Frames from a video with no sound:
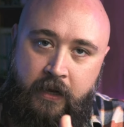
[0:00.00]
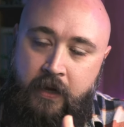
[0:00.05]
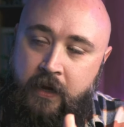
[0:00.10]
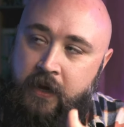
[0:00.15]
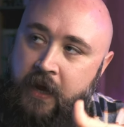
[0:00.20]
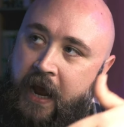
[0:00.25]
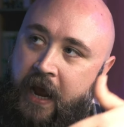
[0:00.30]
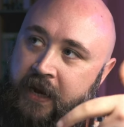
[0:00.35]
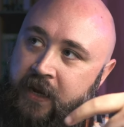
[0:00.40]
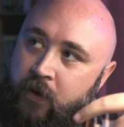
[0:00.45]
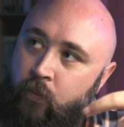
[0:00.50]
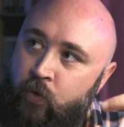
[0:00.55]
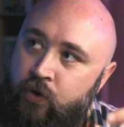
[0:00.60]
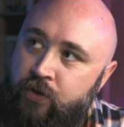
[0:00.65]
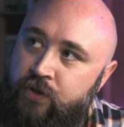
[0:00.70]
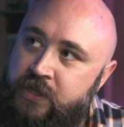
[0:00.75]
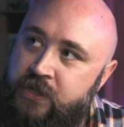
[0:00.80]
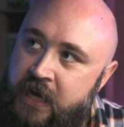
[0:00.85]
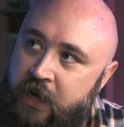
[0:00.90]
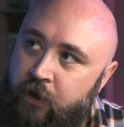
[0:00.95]
and it
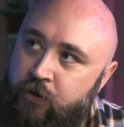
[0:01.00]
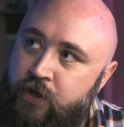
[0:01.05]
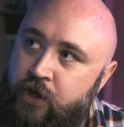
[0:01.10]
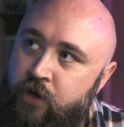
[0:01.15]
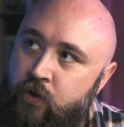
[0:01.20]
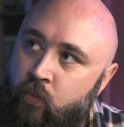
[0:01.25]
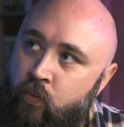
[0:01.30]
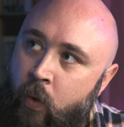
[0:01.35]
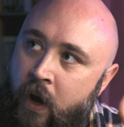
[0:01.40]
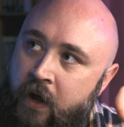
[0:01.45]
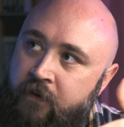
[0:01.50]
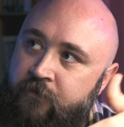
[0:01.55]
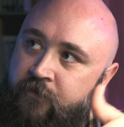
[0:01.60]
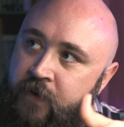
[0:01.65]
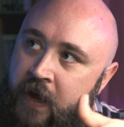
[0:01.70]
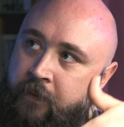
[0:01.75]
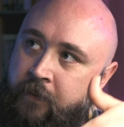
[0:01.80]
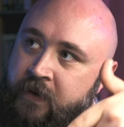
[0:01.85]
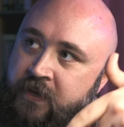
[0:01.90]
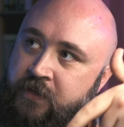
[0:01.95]
will tell you what
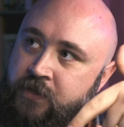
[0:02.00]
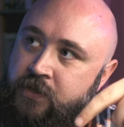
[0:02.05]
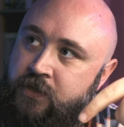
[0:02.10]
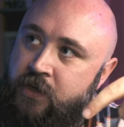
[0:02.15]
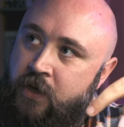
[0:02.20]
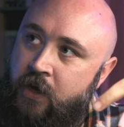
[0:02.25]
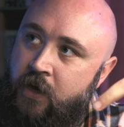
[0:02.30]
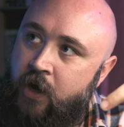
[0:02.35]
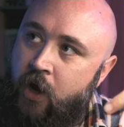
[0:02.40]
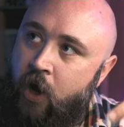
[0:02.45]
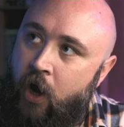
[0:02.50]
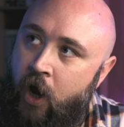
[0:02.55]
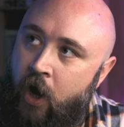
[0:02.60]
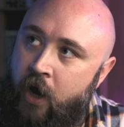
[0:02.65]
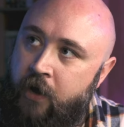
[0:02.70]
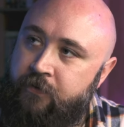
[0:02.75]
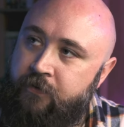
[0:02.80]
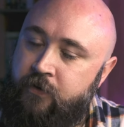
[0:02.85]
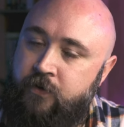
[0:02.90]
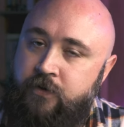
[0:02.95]
famous
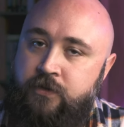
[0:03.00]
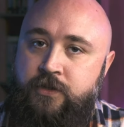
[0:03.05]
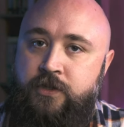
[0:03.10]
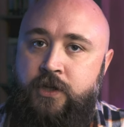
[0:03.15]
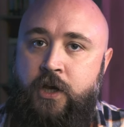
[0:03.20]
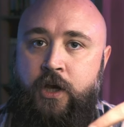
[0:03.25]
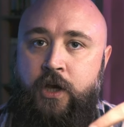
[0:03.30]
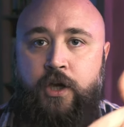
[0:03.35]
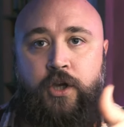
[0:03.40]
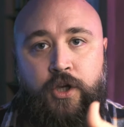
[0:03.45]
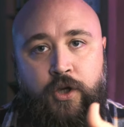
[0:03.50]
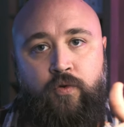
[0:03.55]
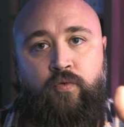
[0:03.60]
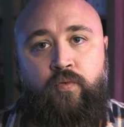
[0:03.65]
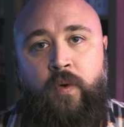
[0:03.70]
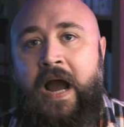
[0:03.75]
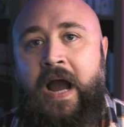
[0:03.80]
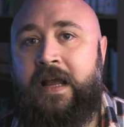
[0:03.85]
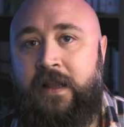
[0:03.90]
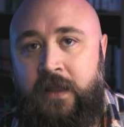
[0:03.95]
authors you
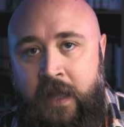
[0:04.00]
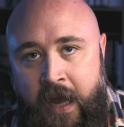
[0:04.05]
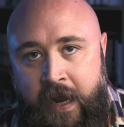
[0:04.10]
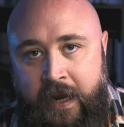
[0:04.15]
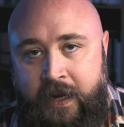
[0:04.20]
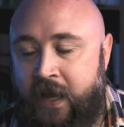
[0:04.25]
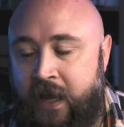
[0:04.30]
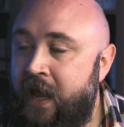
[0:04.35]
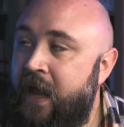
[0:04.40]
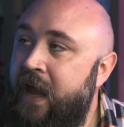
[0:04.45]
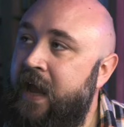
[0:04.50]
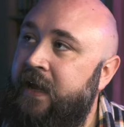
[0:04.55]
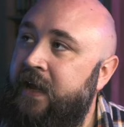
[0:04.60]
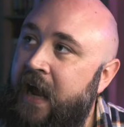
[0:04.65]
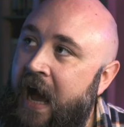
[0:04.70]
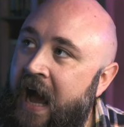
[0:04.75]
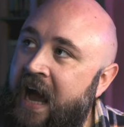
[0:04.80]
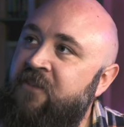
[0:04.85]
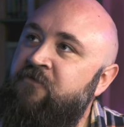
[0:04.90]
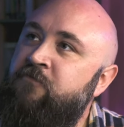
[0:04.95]
write like. And
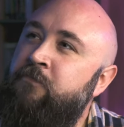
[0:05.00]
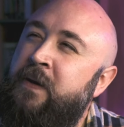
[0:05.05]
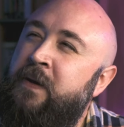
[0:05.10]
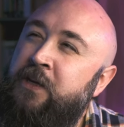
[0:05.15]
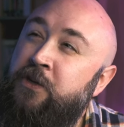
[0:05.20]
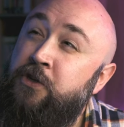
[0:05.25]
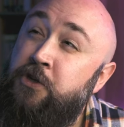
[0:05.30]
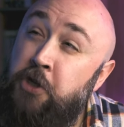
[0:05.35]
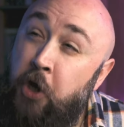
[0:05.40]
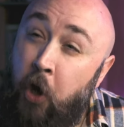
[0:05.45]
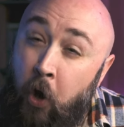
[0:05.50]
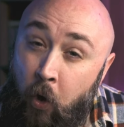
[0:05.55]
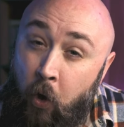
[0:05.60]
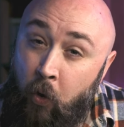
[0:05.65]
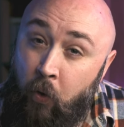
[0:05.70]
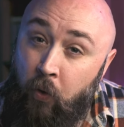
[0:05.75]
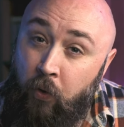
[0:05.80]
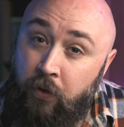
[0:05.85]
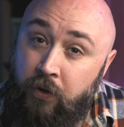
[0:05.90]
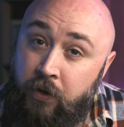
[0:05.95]
I've been
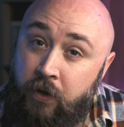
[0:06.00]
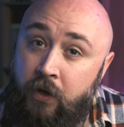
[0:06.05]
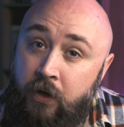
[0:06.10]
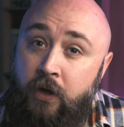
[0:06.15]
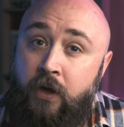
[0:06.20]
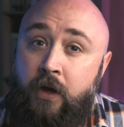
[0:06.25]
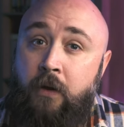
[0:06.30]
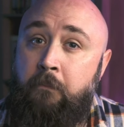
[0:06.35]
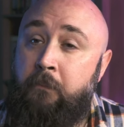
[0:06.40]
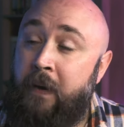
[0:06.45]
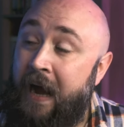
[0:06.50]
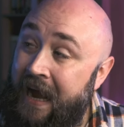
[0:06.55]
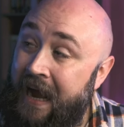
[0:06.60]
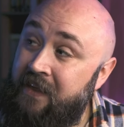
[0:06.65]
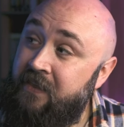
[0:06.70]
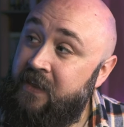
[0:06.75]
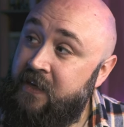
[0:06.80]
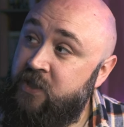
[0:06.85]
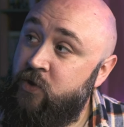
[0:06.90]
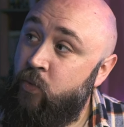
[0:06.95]
told by
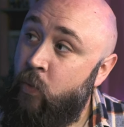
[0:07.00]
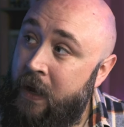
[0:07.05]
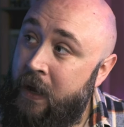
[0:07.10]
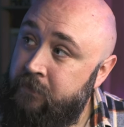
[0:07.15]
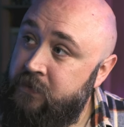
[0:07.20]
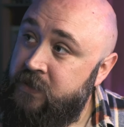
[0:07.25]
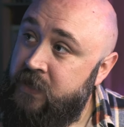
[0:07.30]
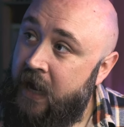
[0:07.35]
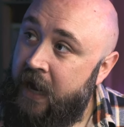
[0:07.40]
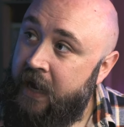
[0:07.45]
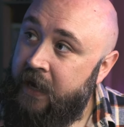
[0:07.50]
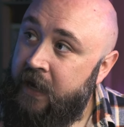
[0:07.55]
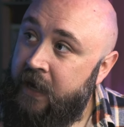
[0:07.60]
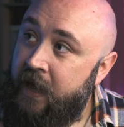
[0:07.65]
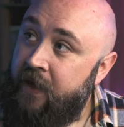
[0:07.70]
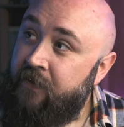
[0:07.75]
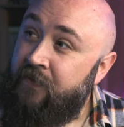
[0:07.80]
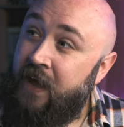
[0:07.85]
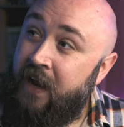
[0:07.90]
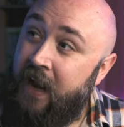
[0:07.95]
this website
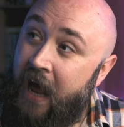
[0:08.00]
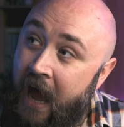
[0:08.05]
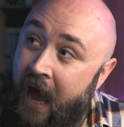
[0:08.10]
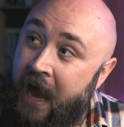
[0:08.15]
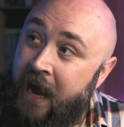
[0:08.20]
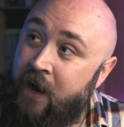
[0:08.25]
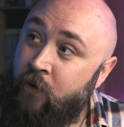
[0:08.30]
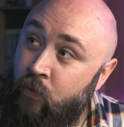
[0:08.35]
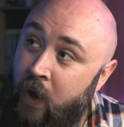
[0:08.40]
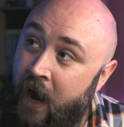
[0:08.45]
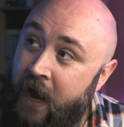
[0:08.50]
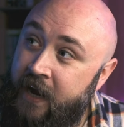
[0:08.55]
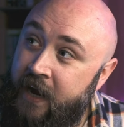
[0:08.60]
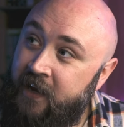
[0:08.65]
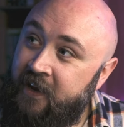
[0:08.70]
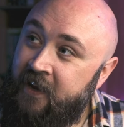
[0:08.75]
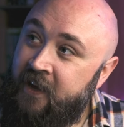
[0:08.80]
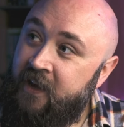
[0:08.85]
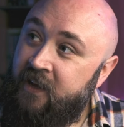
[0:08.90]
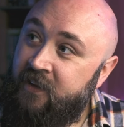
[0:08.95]
that I write
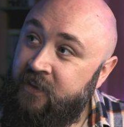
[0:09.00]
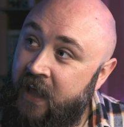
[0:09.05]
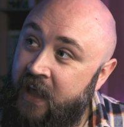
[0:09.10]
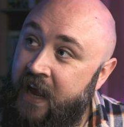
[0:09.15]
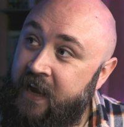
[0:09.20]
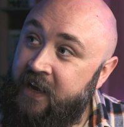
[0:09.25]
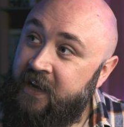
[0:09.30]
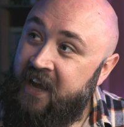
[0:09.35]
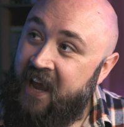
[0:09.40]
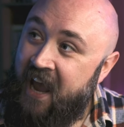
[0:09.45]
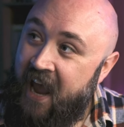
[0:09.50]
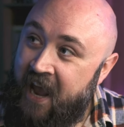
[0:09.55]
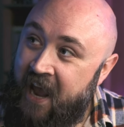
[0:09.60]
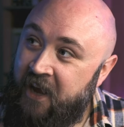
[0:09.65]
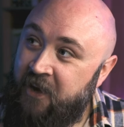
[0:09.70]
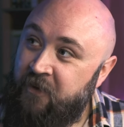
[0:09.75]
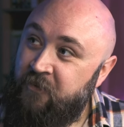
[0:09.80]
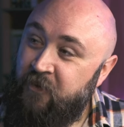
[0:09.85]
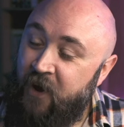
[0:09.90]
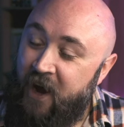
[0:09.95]
like
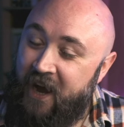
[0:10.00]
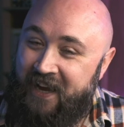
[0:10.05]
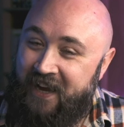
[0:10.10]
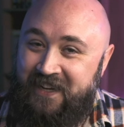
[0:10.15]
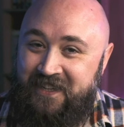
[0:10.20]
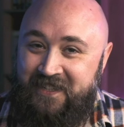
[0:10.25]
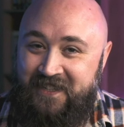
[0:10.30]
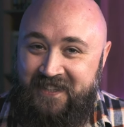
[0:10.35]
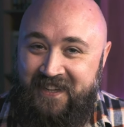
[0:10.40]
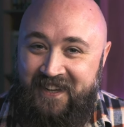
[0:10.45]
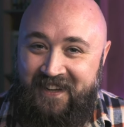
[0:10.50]
Anne Rice.